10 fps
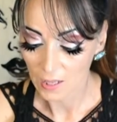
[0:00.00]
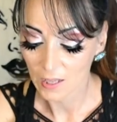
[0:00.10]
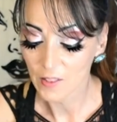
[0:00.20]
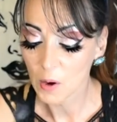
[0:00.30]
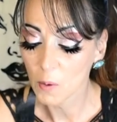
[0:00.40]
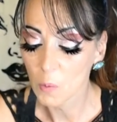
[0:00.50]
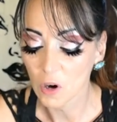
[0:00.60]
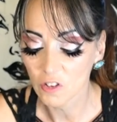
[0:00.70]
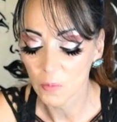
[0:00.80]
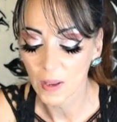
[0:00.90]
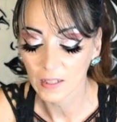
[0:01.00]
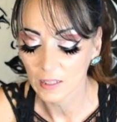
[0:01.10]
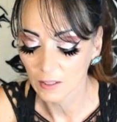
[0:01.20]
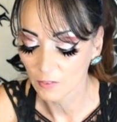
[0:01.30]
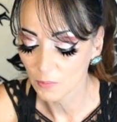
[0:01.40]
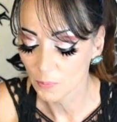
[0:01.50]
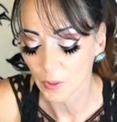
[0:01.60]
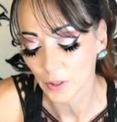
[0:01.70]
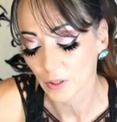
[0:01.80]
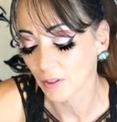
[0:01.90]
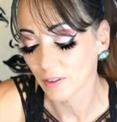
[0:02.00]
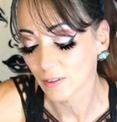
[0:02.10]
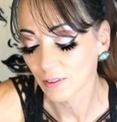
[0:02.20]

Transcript: Then I would watch the bay leaf burn,